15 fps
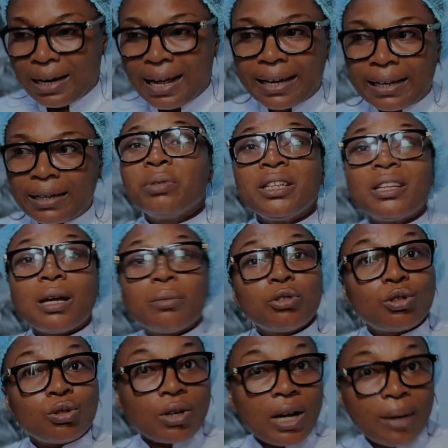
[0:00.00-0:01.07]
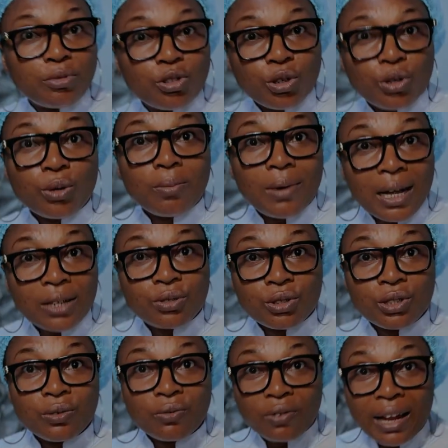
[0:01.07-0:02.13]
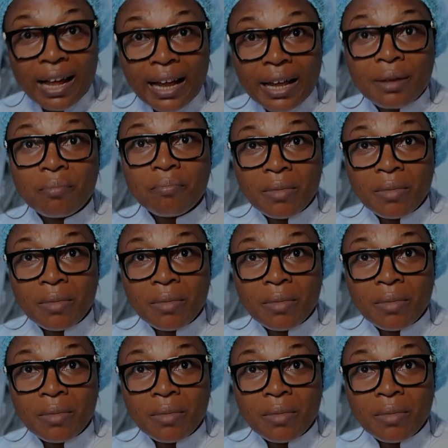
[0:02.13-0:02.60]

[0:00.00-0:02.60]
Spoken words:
like being able to capture your black soldier fly,